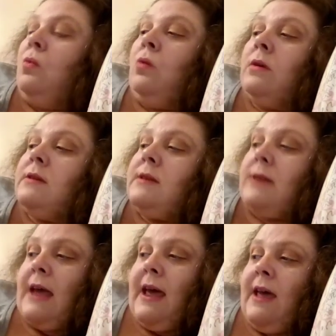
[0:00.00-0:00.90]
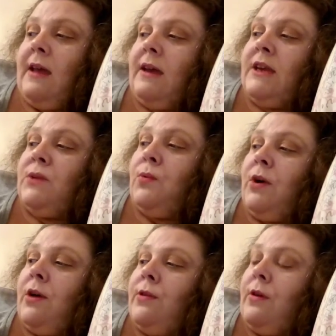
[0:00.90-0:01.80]
One set is
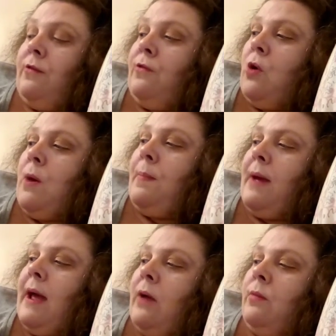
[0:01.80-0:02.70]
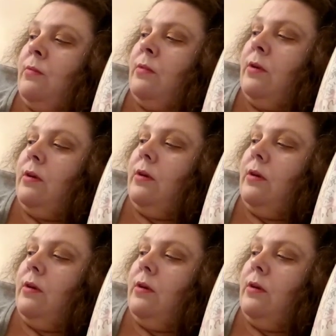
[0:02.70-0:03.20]
worth £4.